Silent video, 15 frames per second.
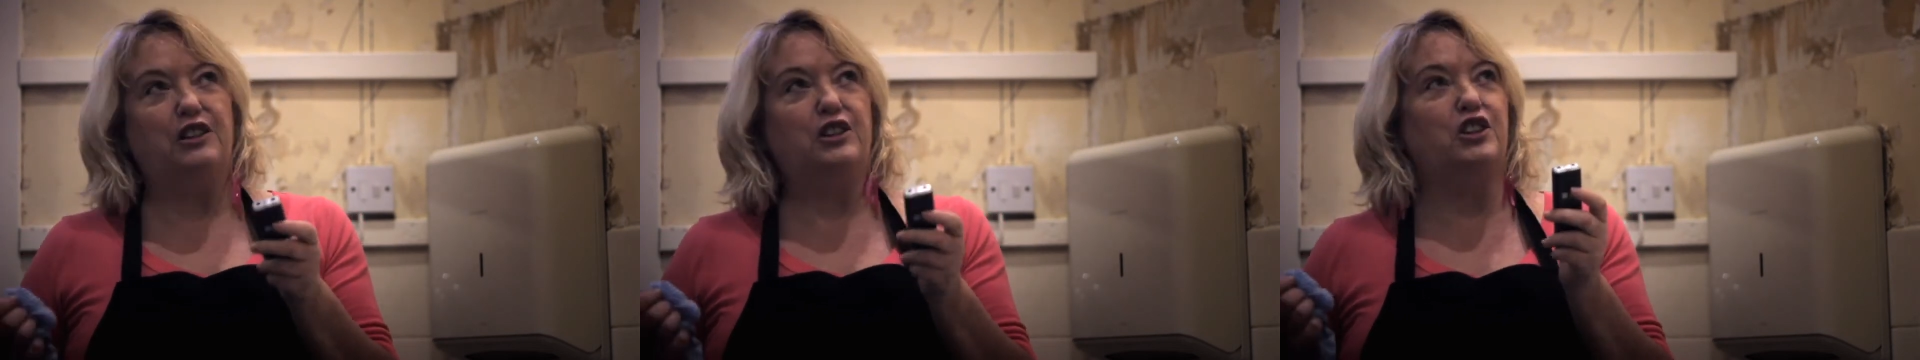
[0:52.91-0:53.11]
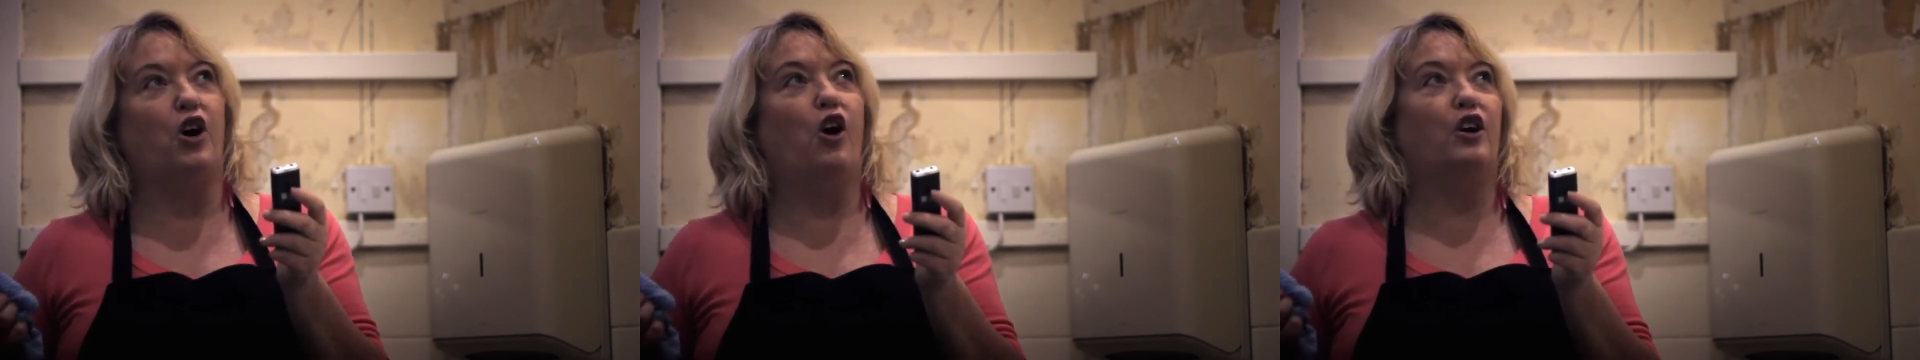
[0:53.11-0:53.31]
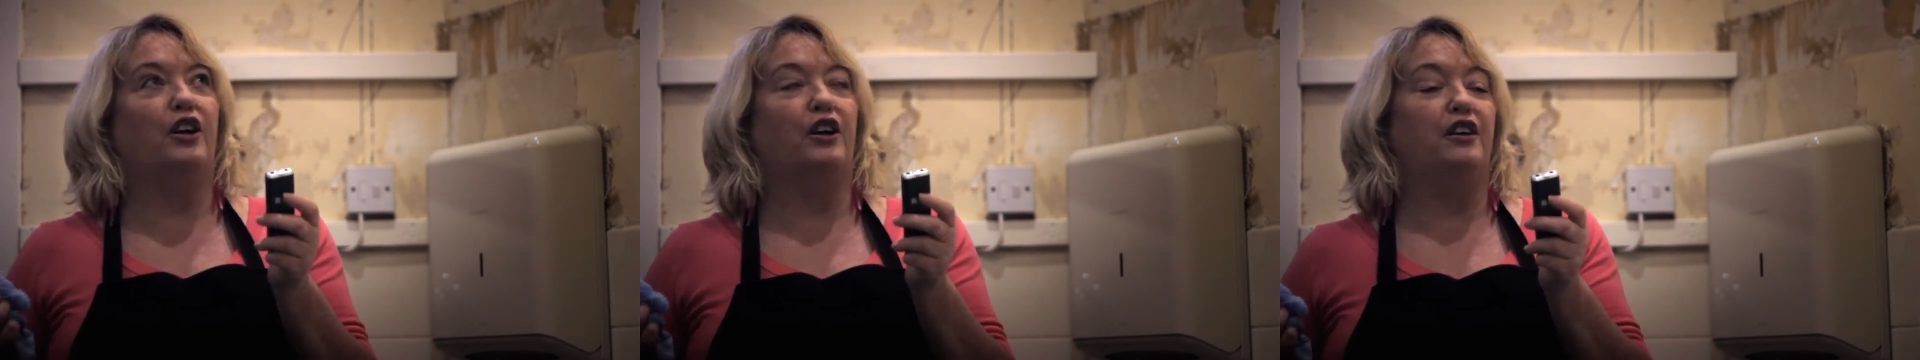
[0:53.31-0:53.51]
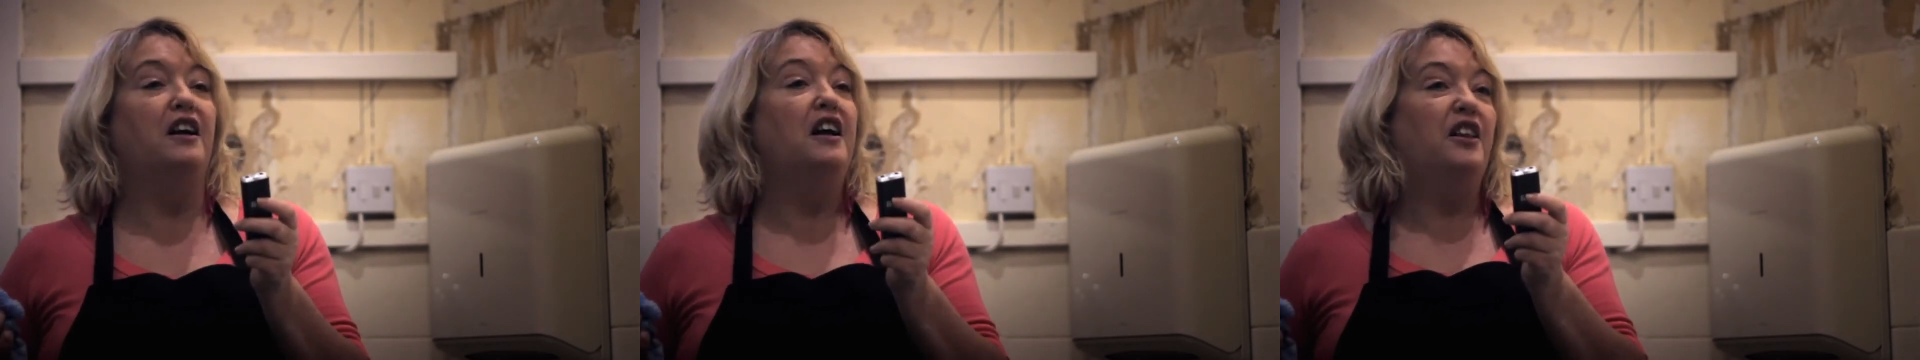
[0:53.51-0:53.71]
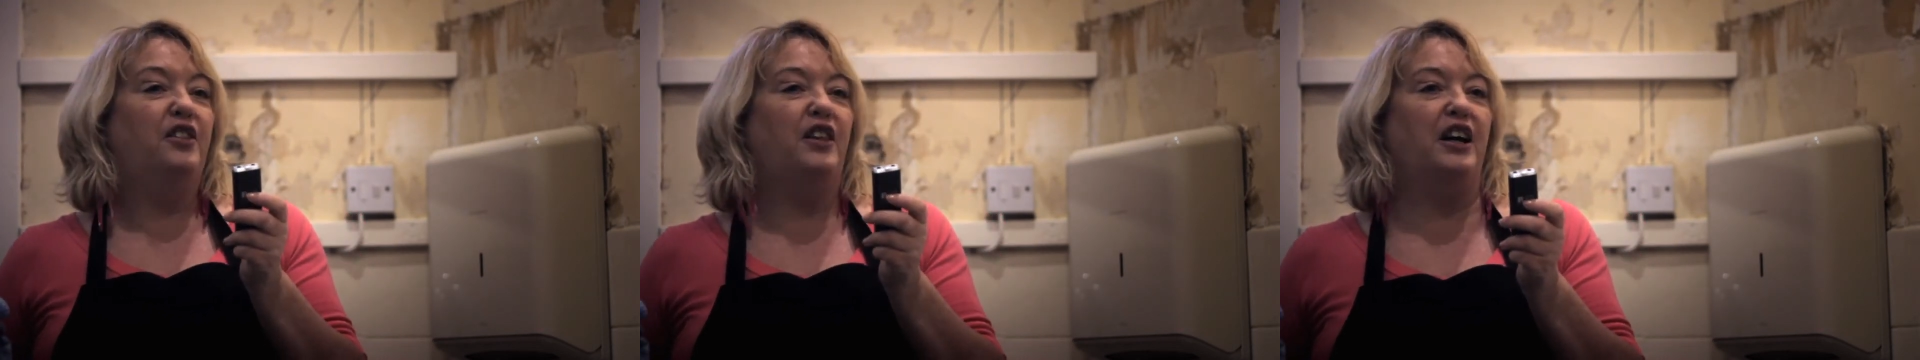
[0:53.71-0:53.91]
talker
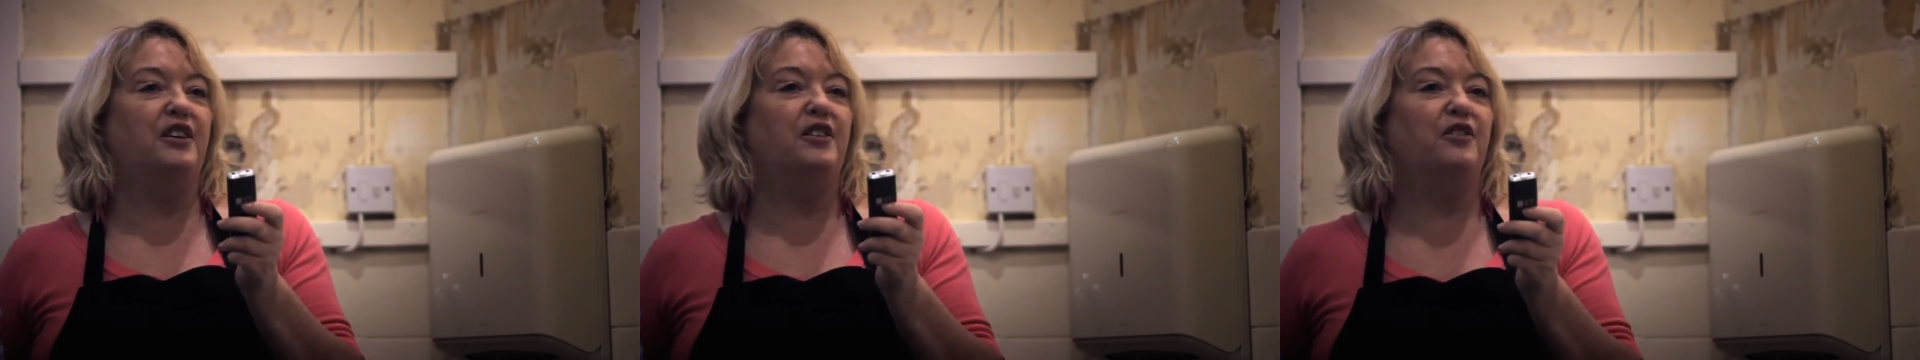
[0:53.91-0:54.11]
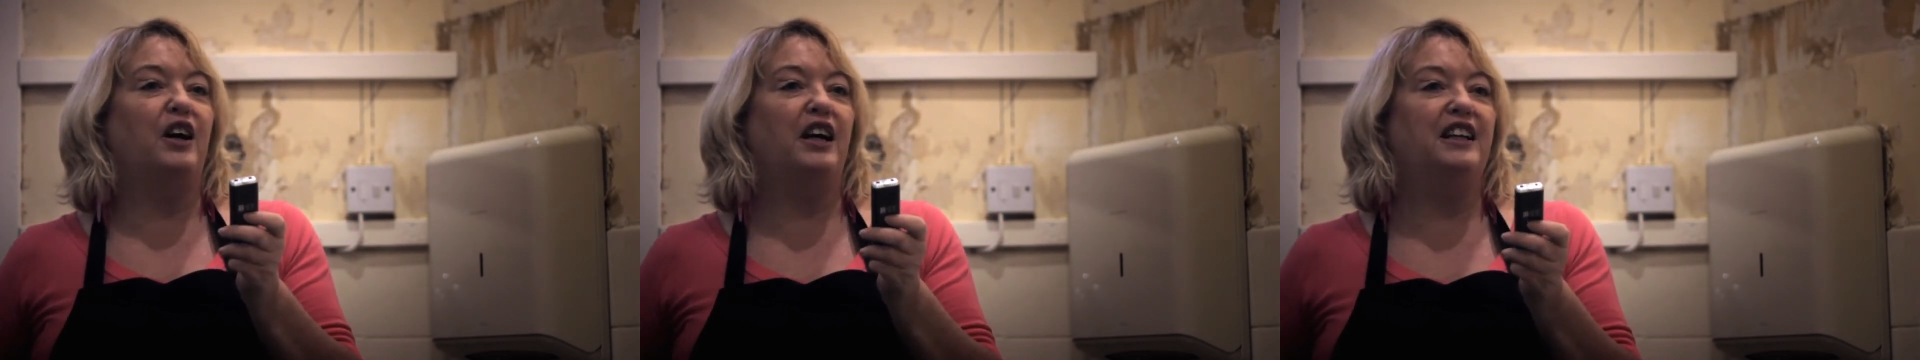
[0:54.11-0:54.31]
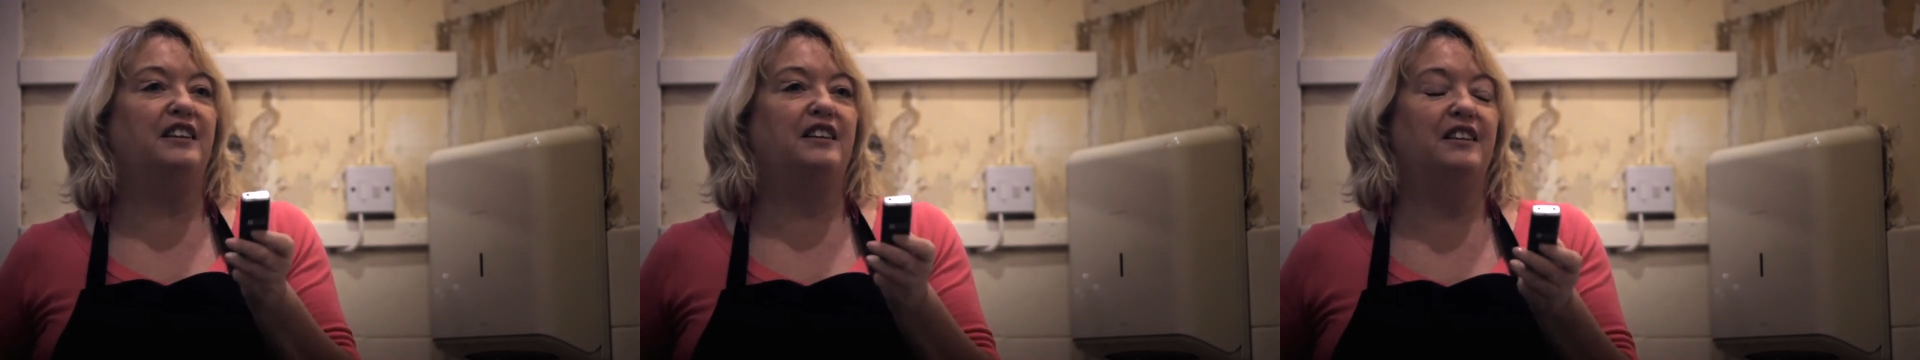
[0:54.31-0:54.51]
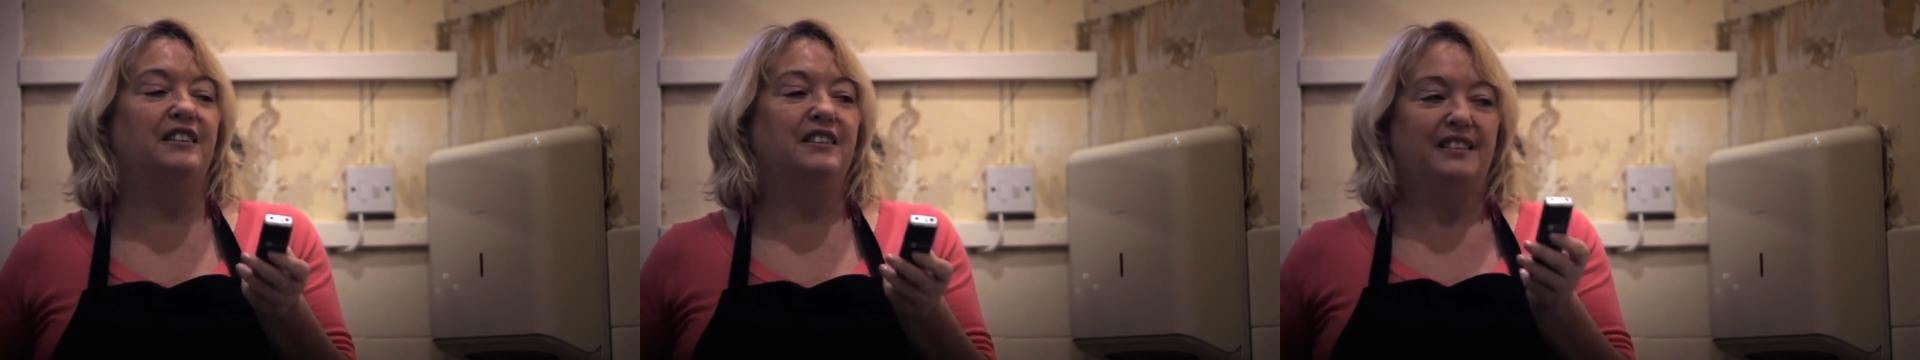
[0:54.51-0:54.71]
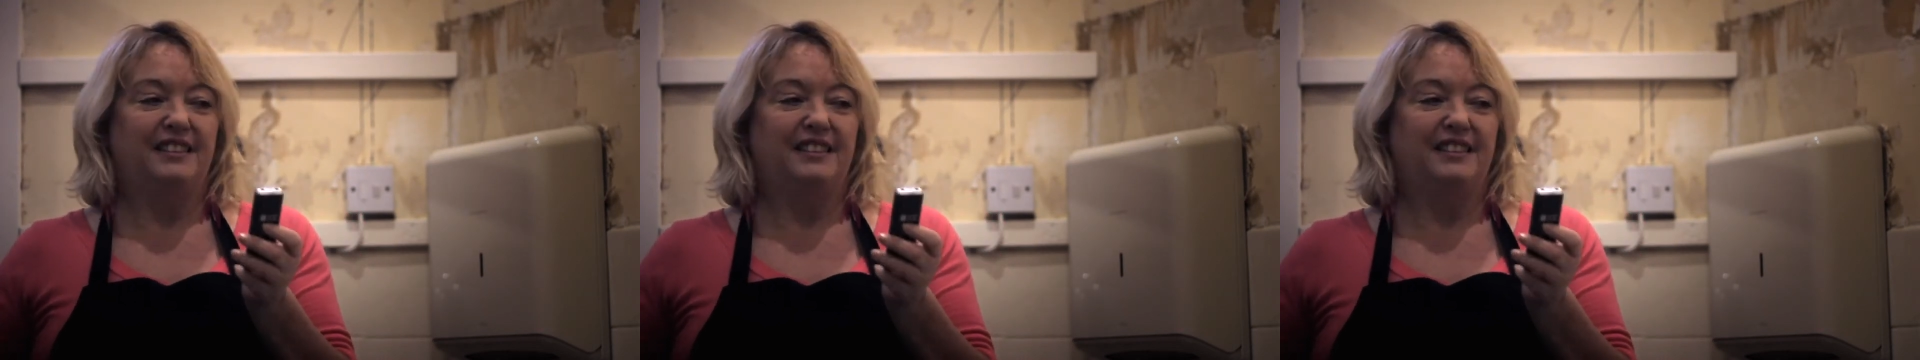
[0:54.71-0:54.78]
than a writer.